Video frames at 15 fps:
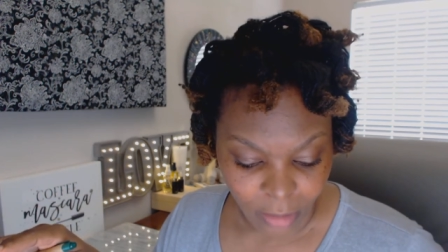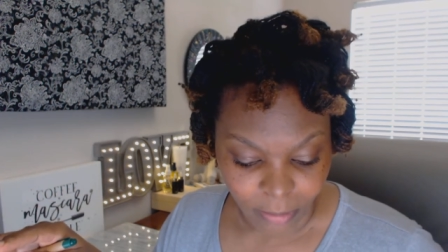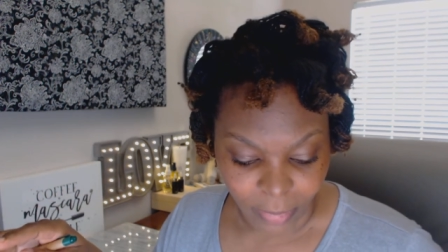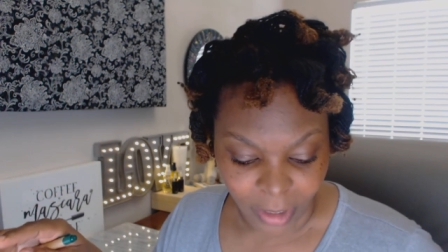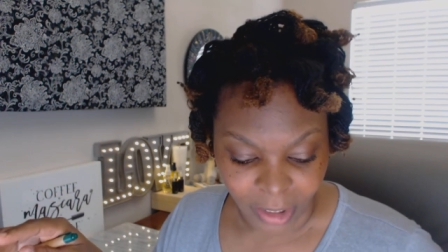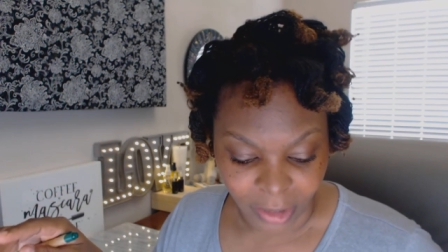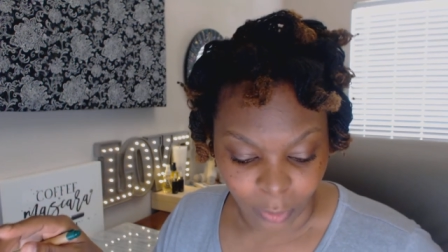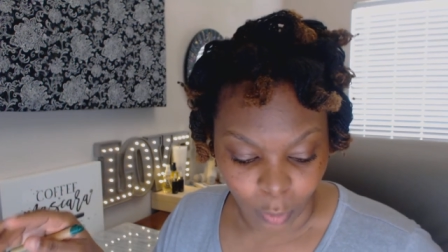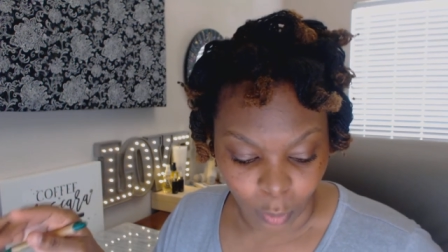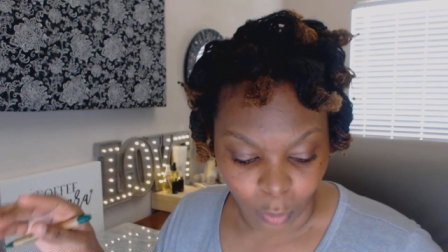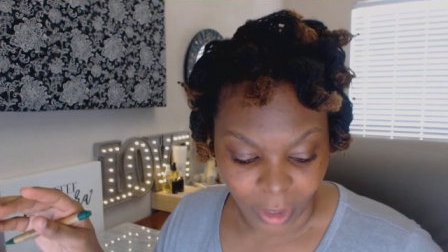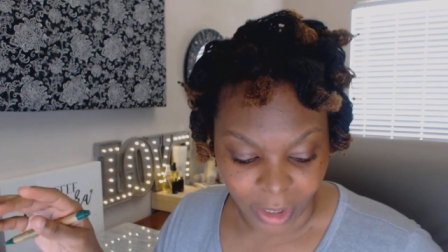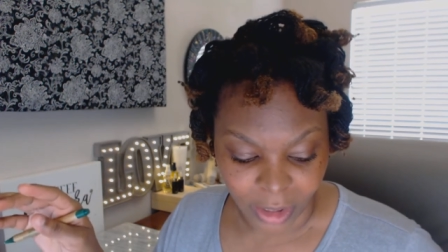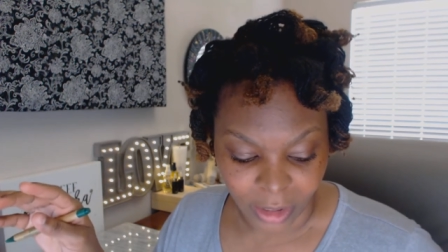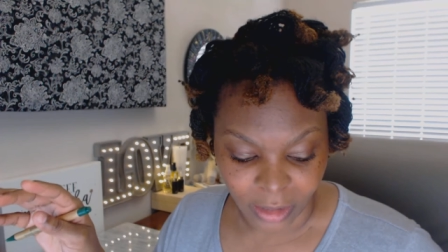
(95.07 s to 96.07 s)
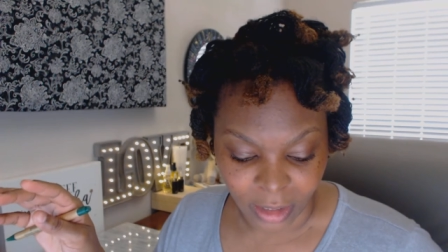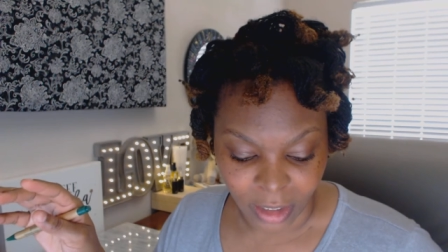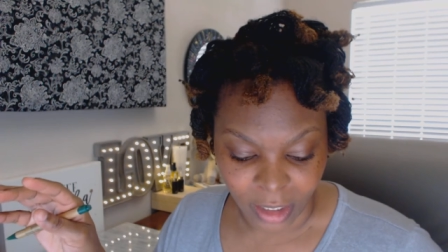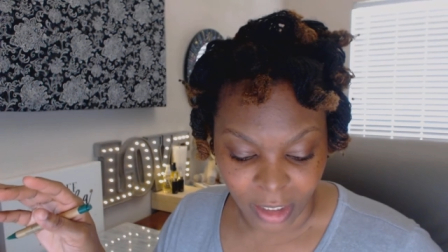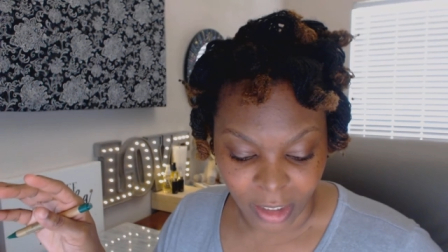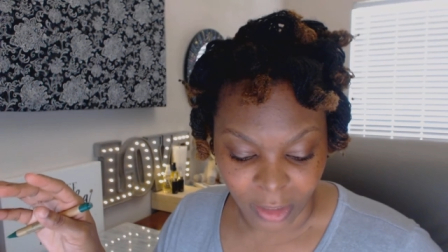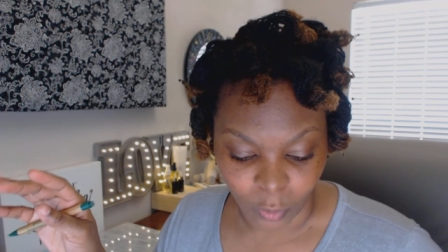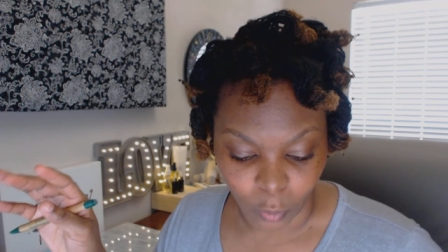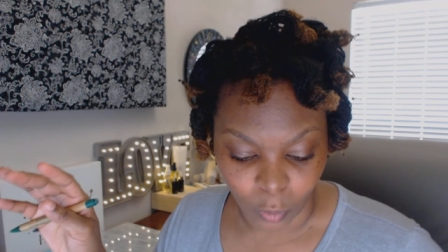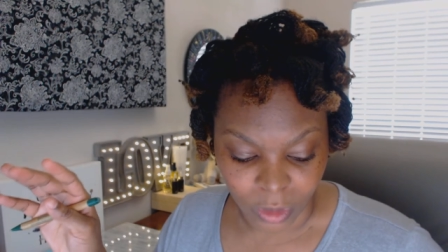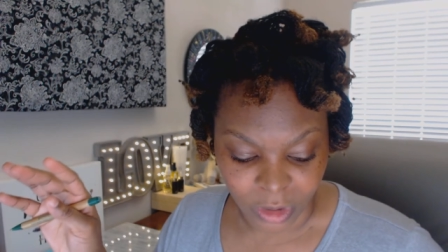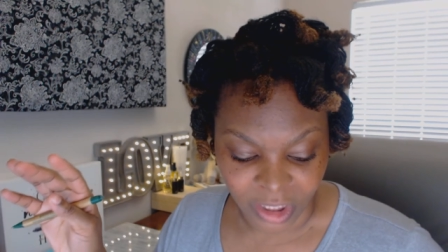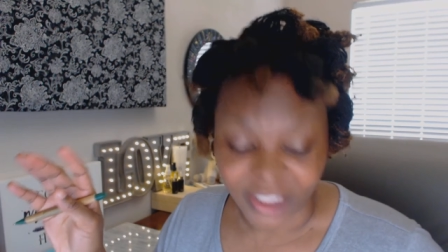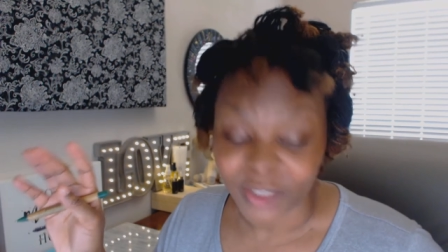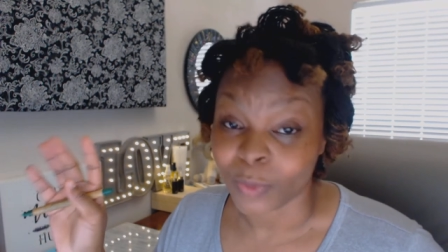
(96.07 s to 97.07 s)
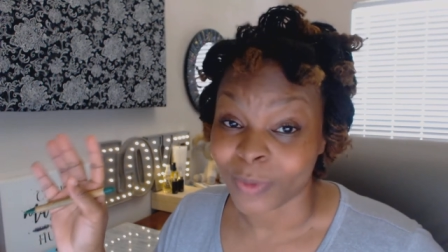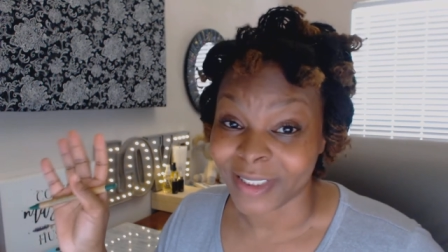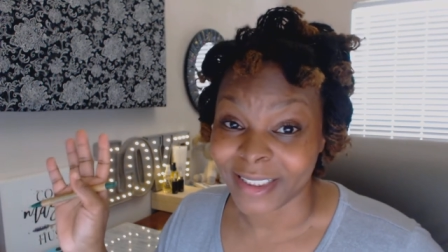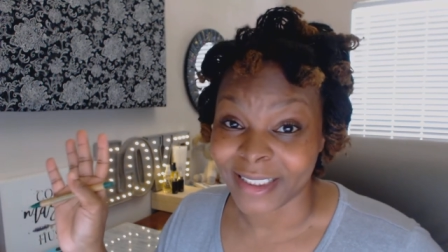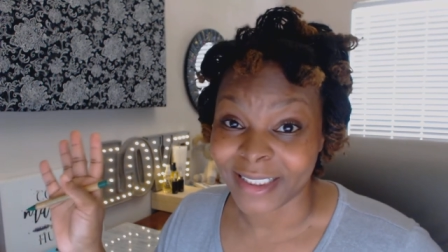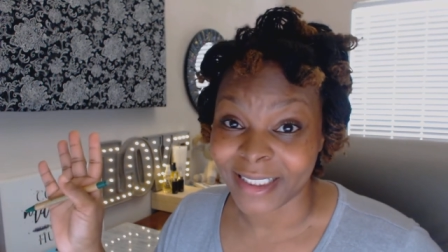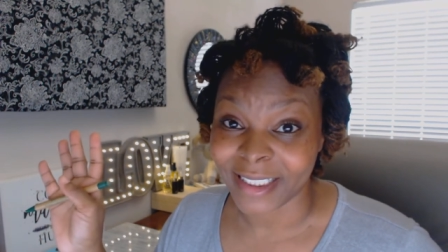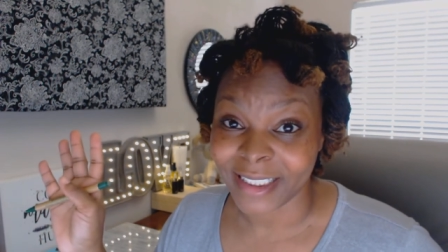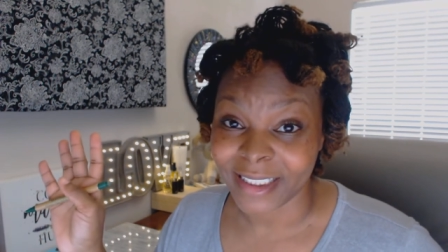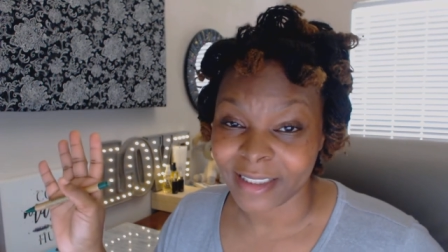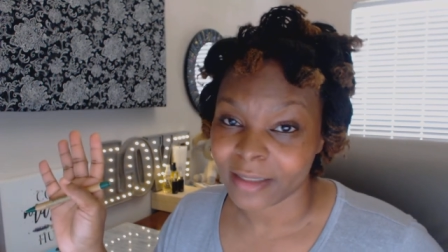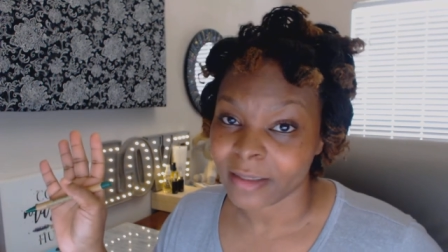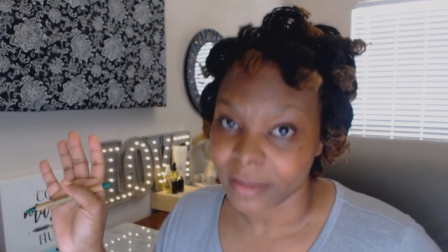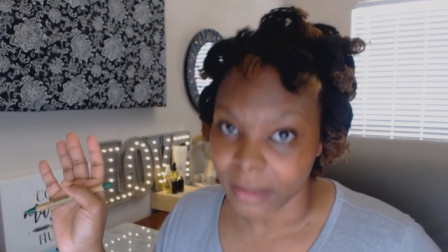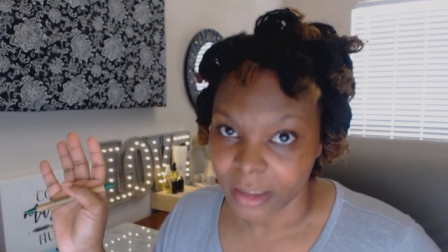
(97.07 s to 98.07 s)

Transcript: My right thigh was at 26.